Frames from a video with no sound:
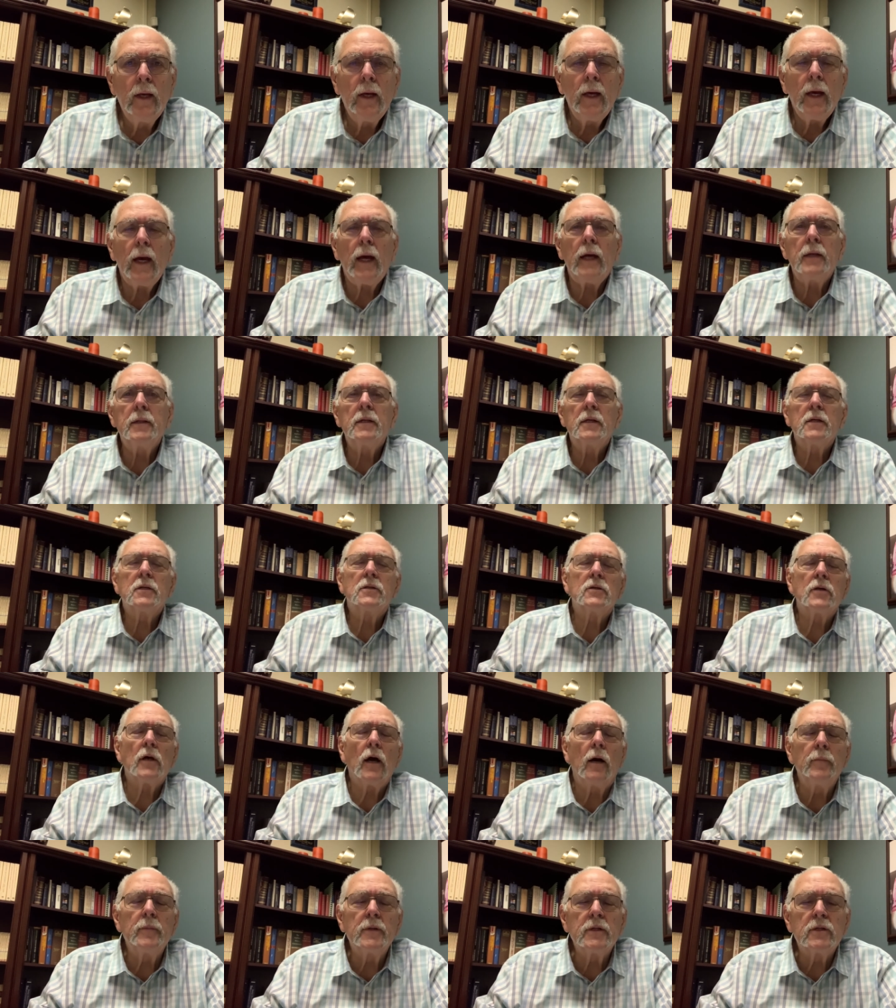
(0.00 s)
And the
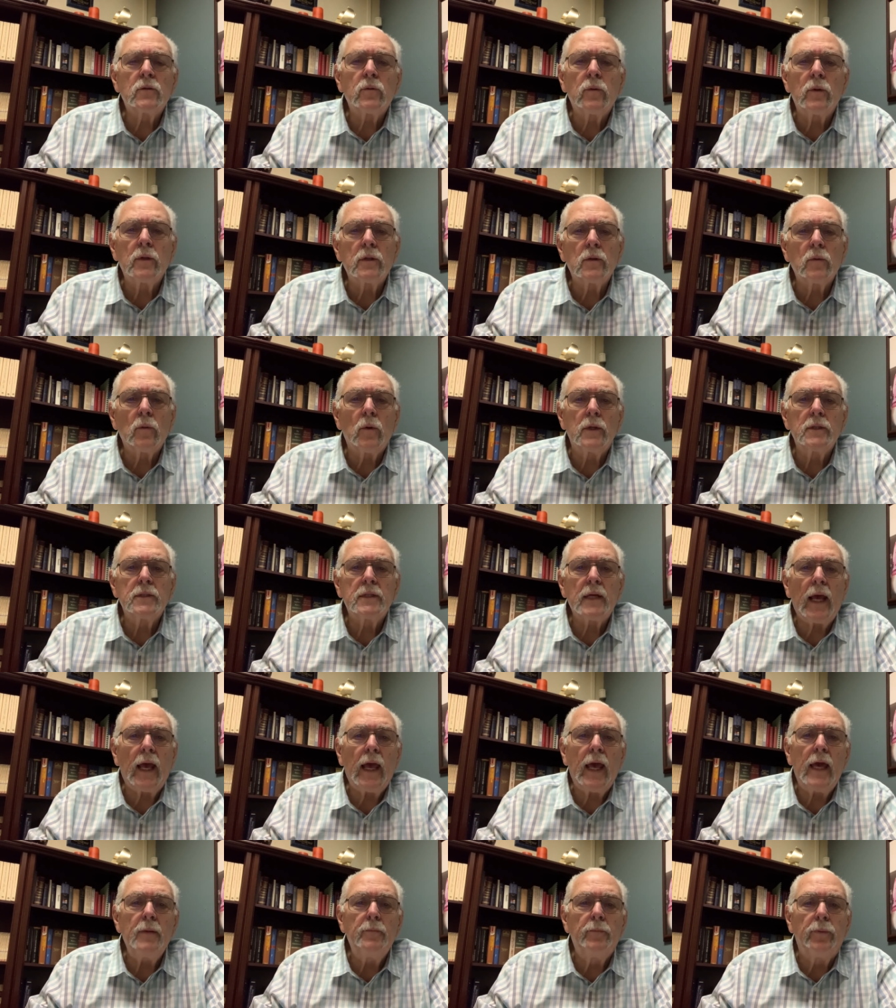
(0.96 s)
psalmist was, was
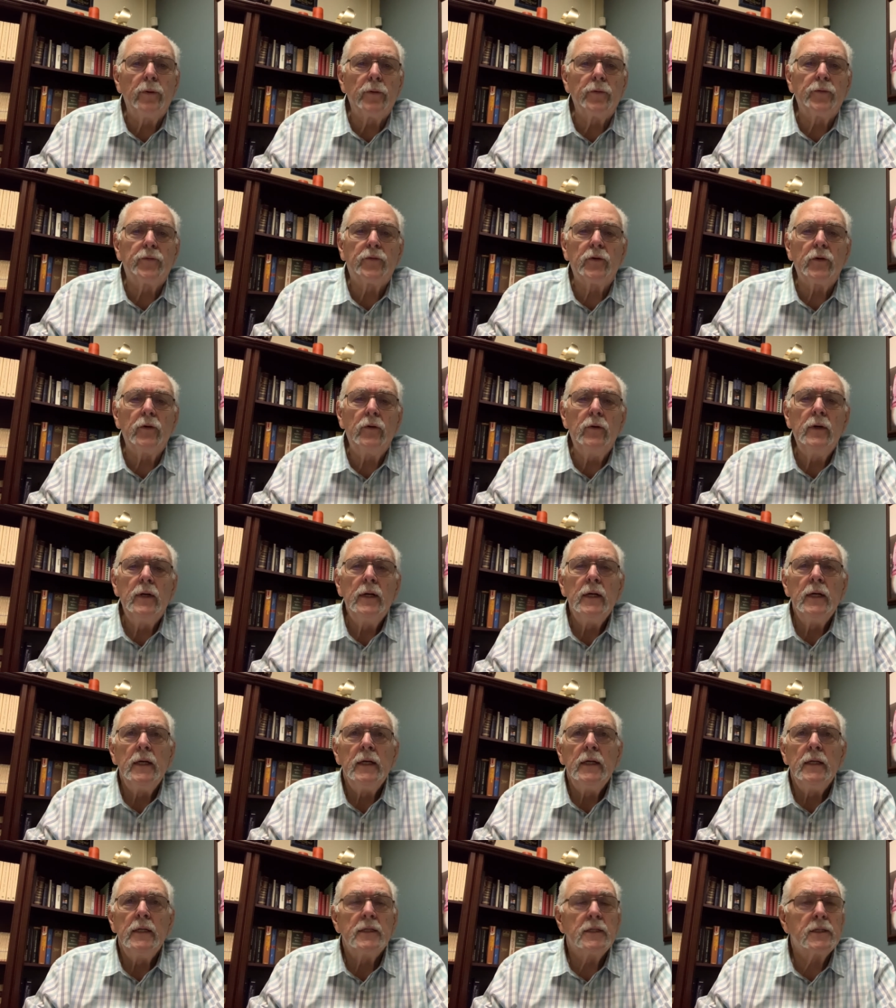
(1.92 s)
able to
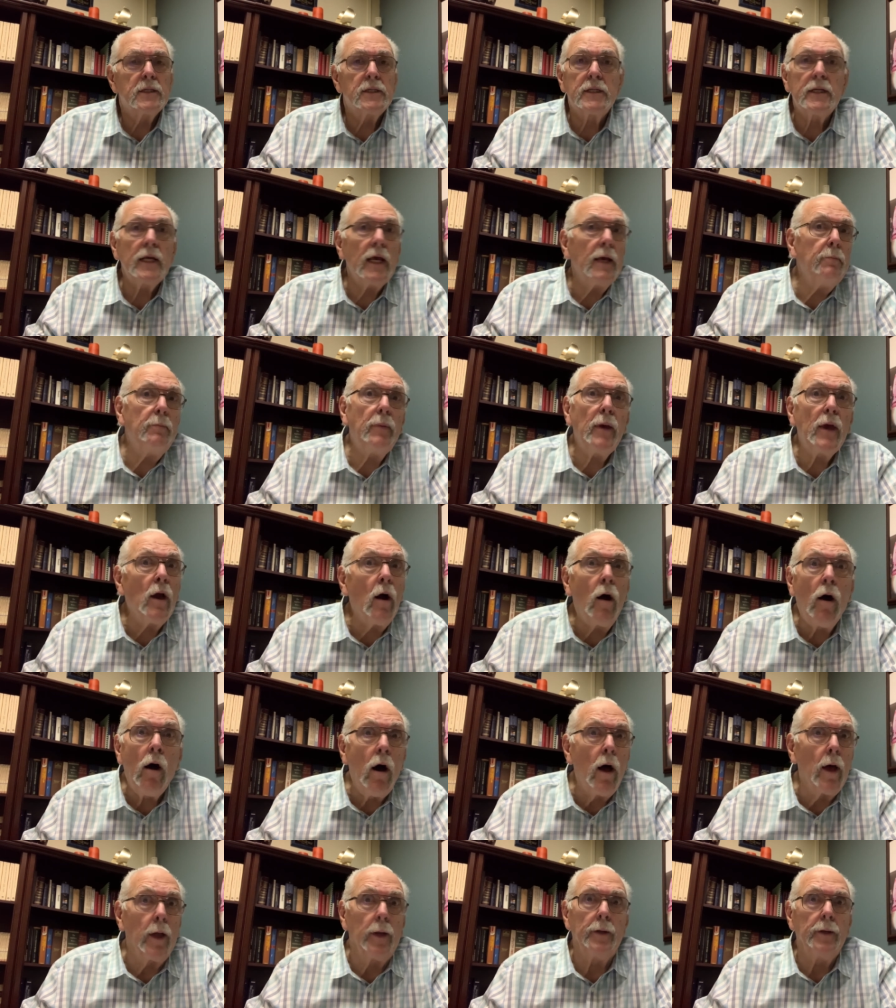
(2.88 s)
see
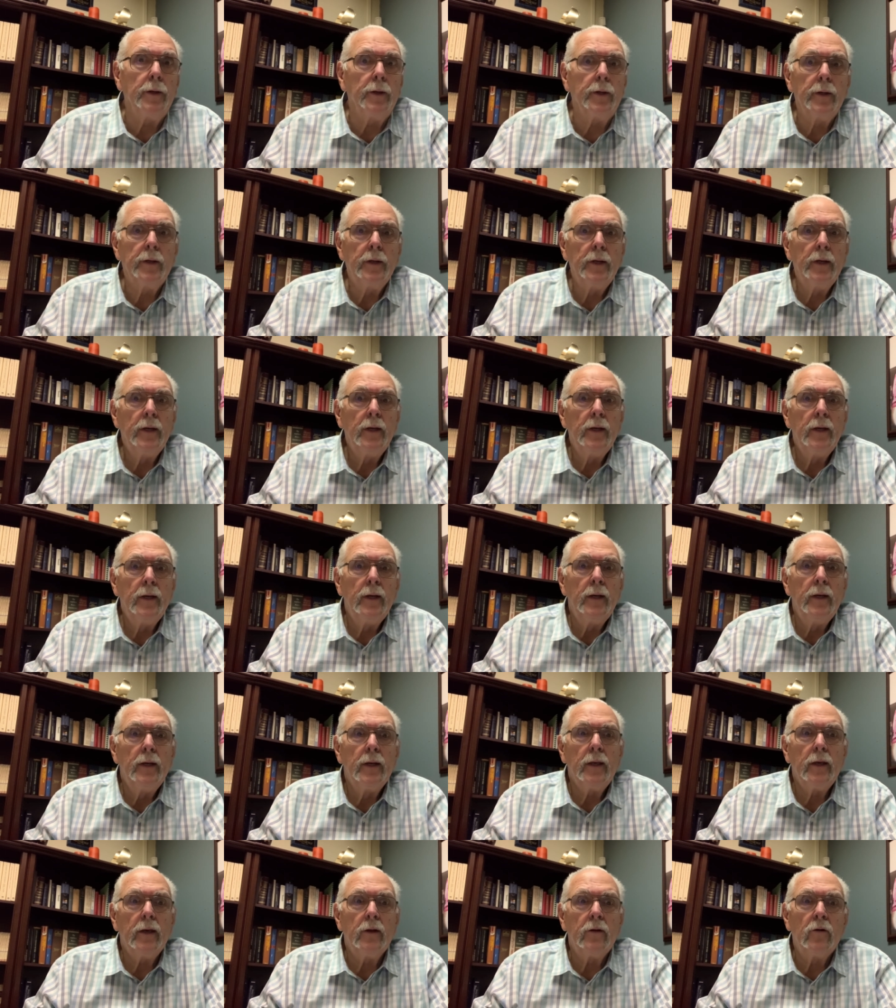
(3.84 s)
beyond,
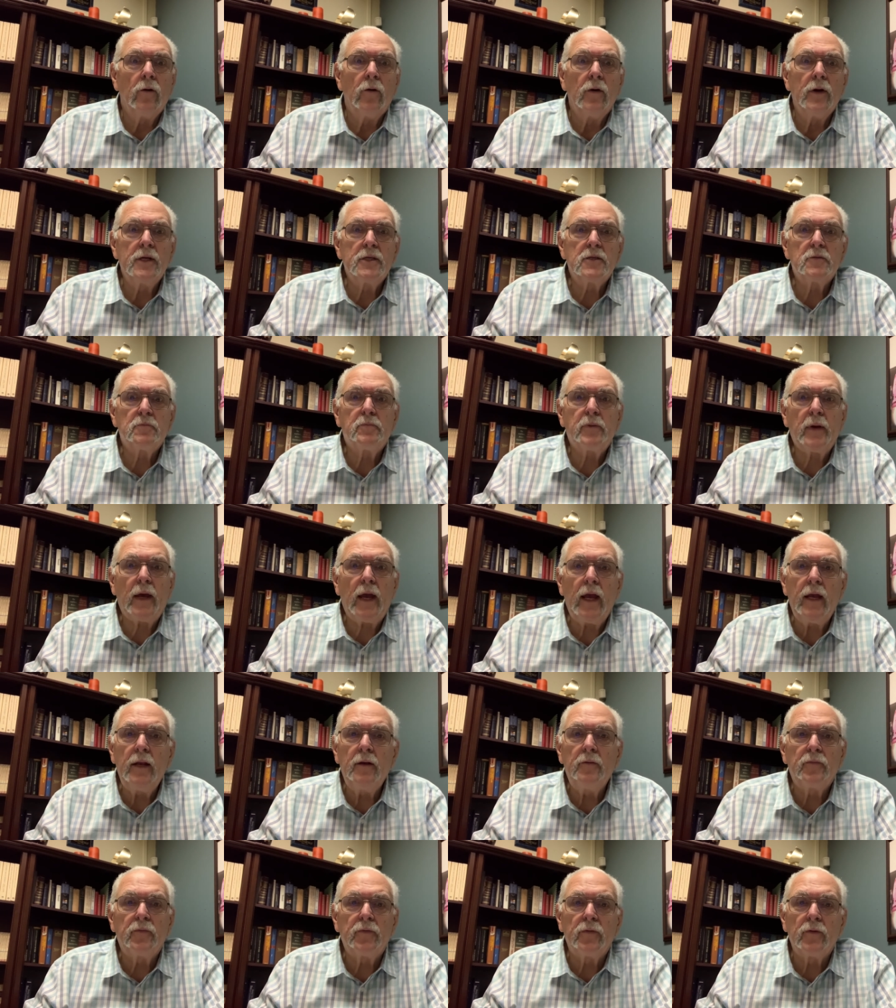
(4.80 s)
you know, his
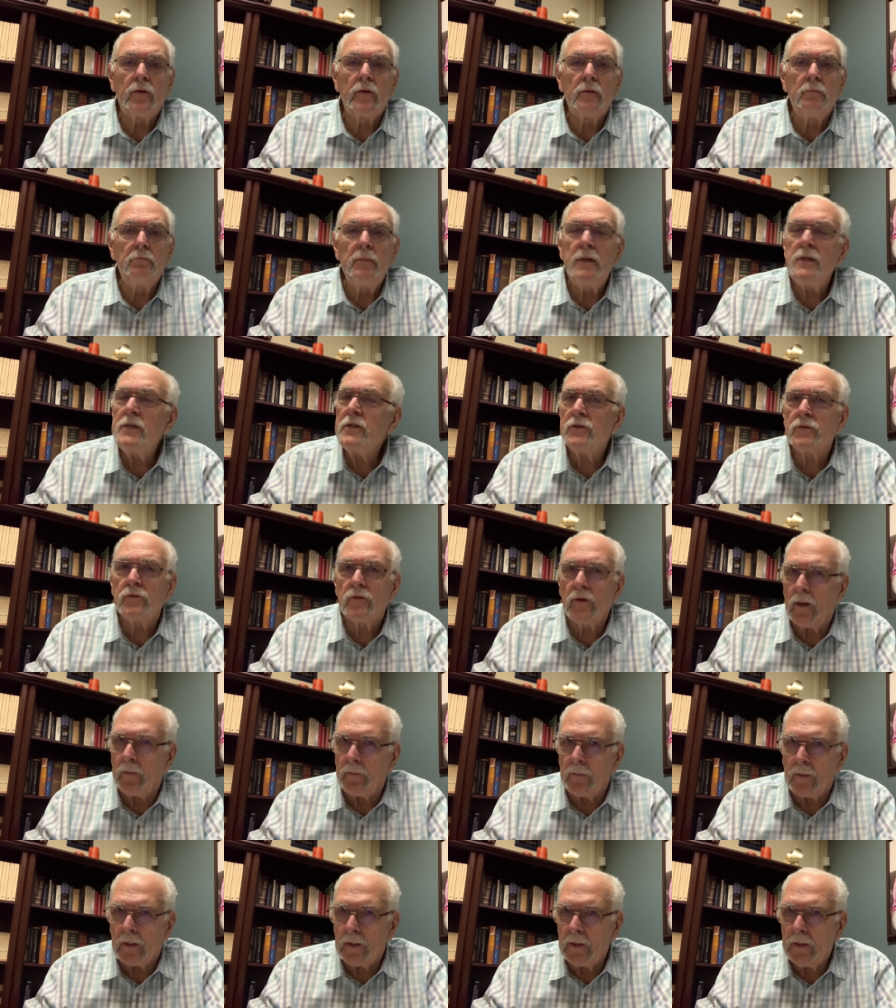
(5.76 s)
painful
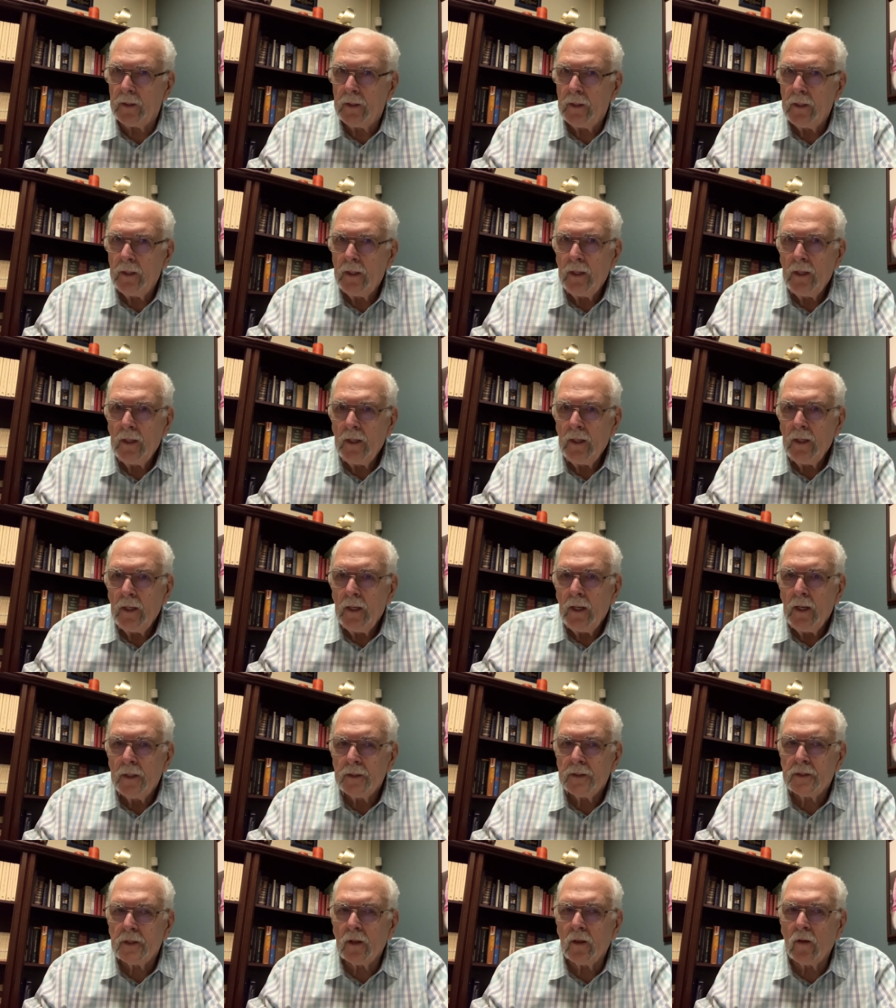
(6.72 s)
mistreatment
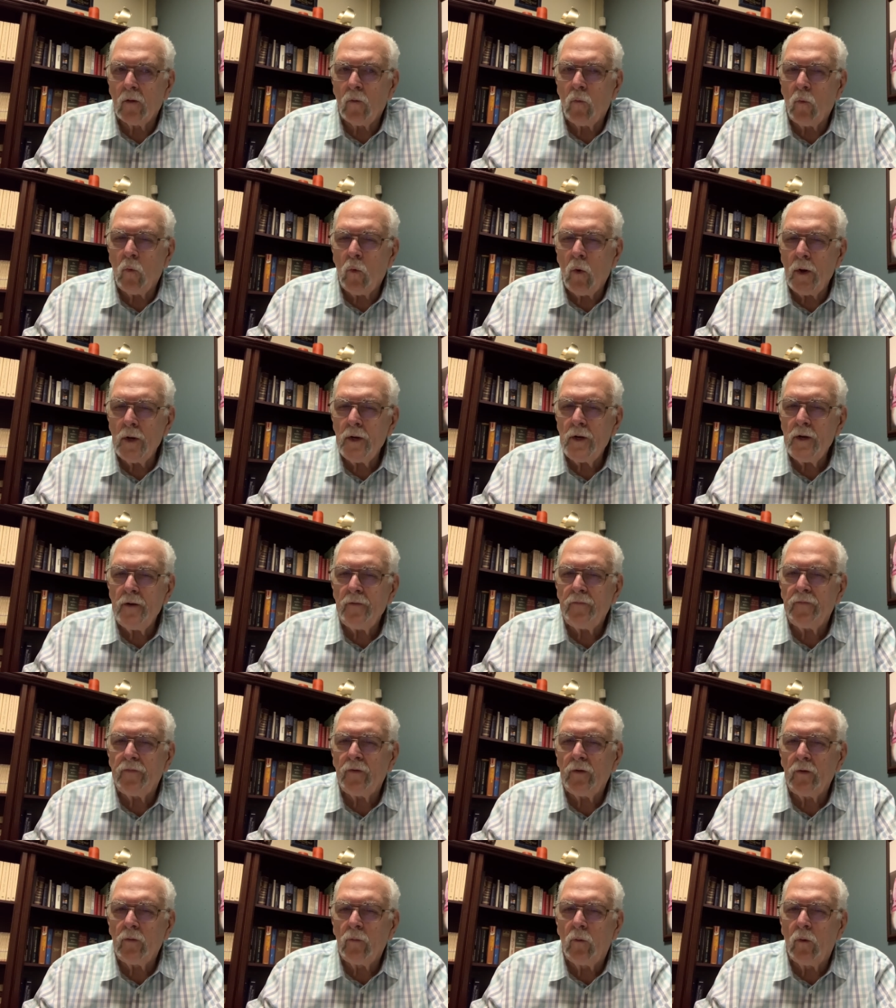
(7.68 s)
to the
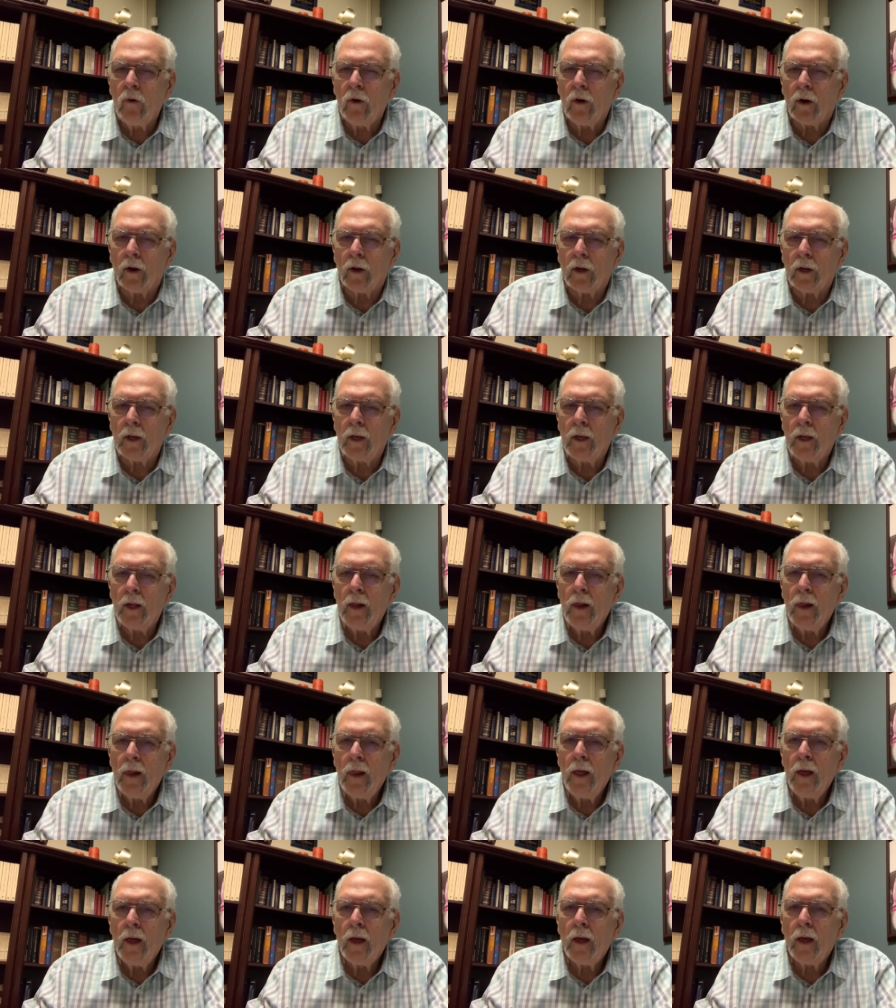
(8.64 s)
wonderful work
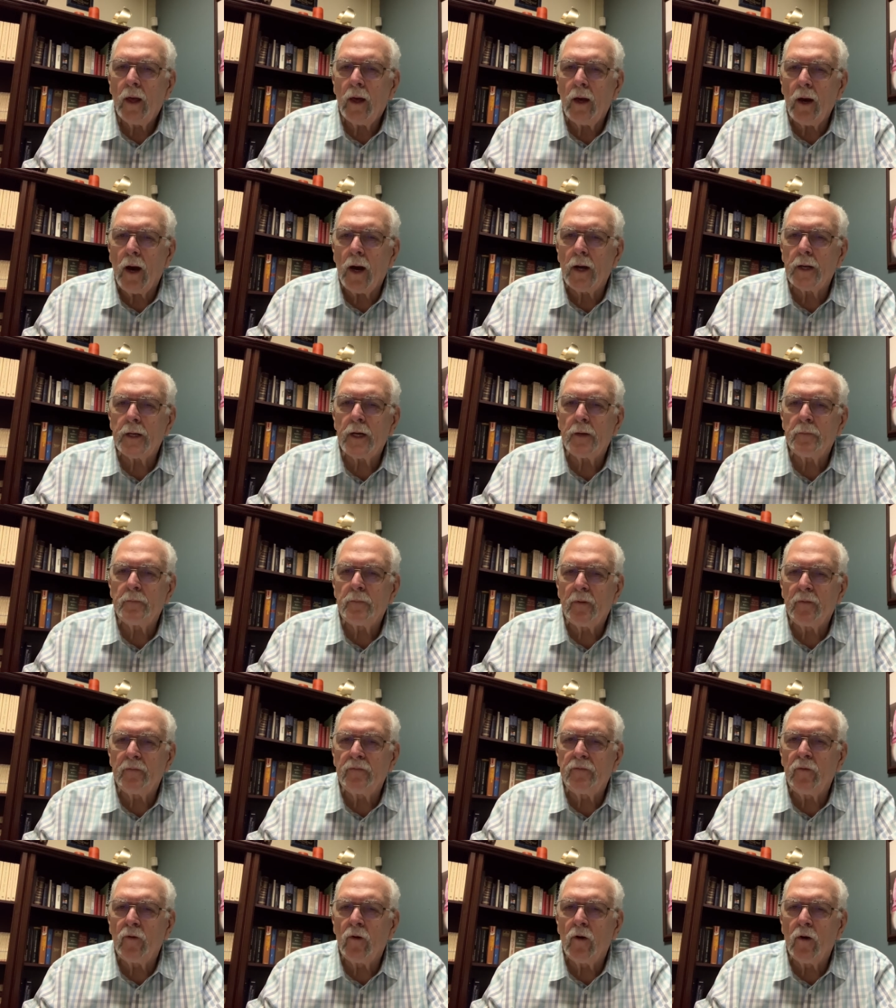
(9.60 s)
God had
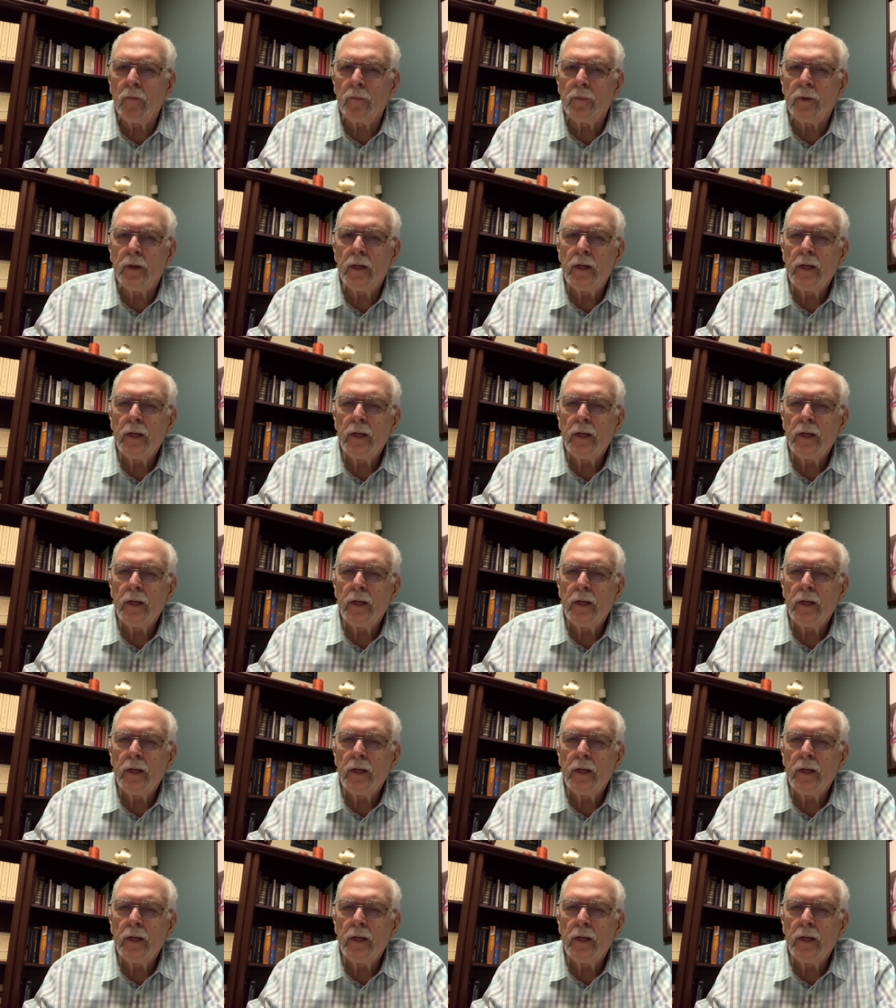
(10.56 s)
performed